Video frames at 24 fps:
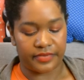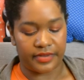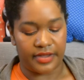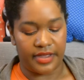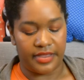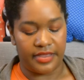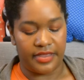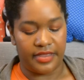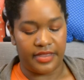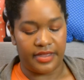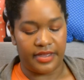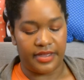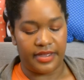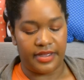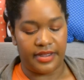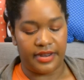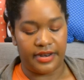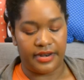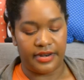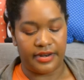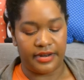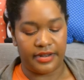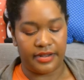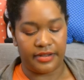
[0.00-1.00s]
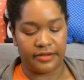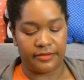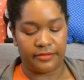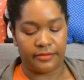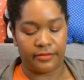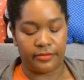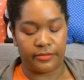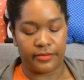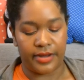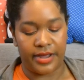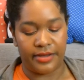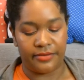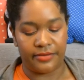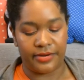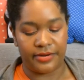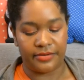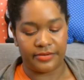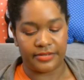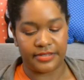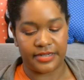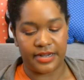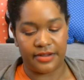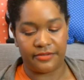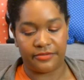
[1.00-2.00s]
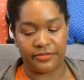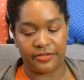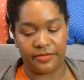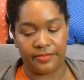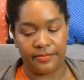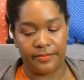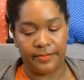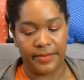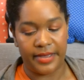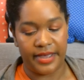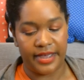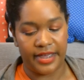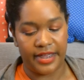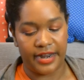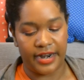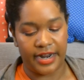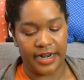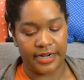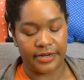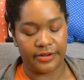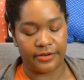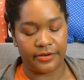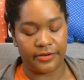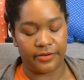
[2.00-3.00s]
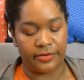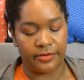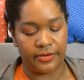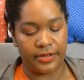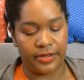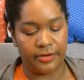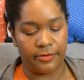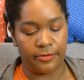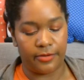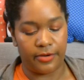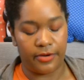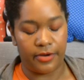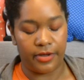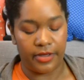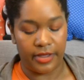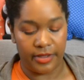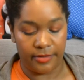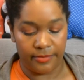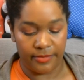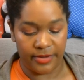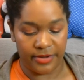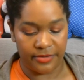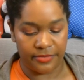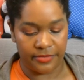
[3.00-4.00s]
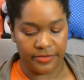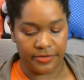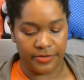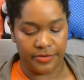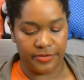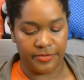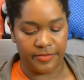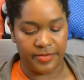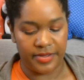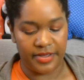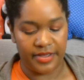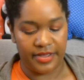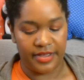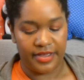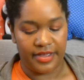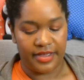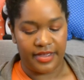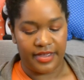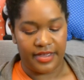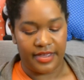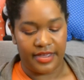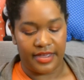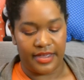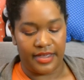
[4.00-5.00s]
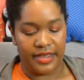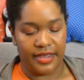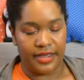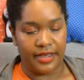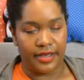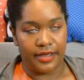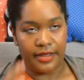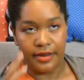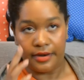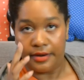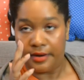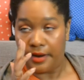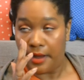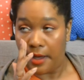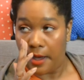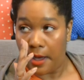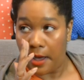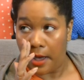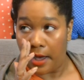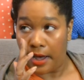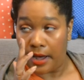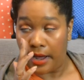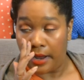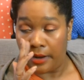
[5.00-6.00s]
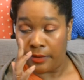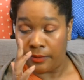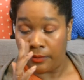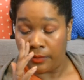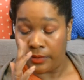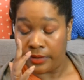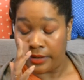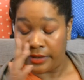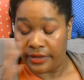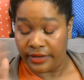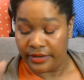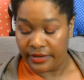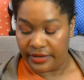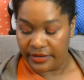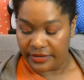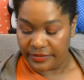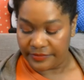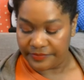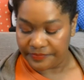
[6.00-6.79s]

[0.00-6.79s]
And then right when it was time for bed, I'd go in my room and I would